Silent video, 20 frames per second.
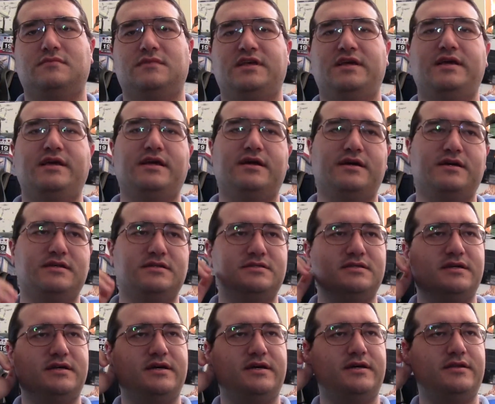Hey guys,
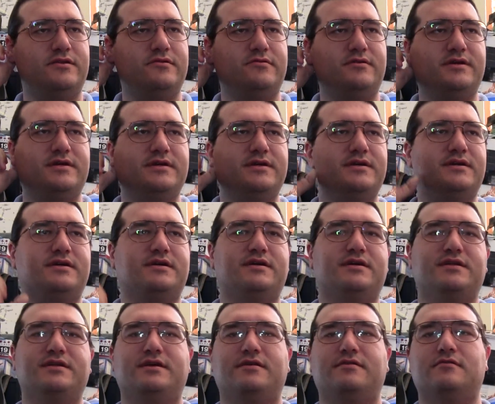doing
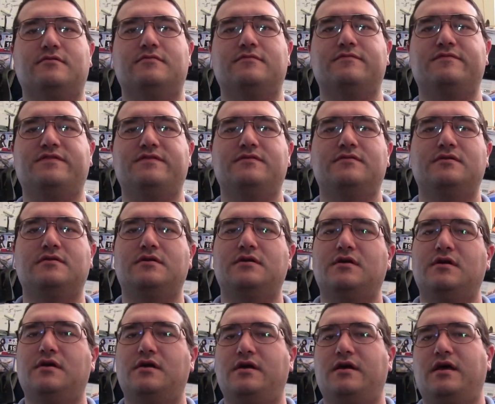another
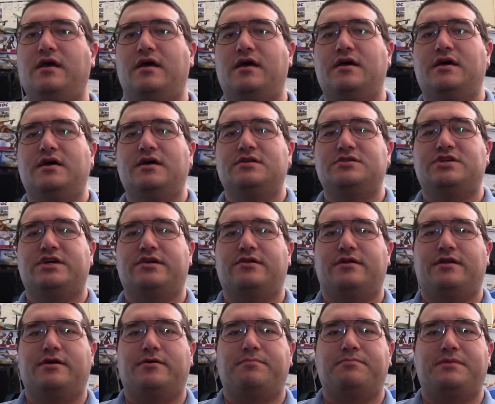
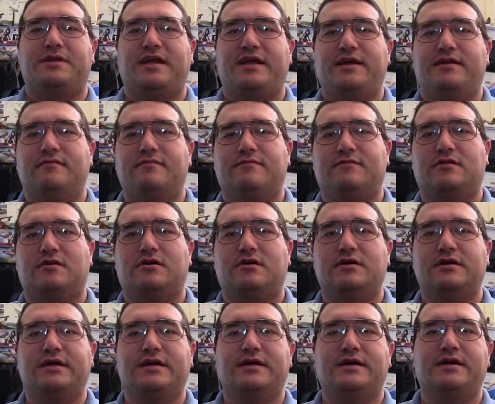channel update
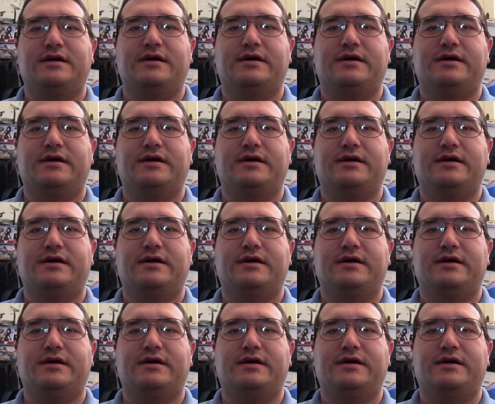vlog.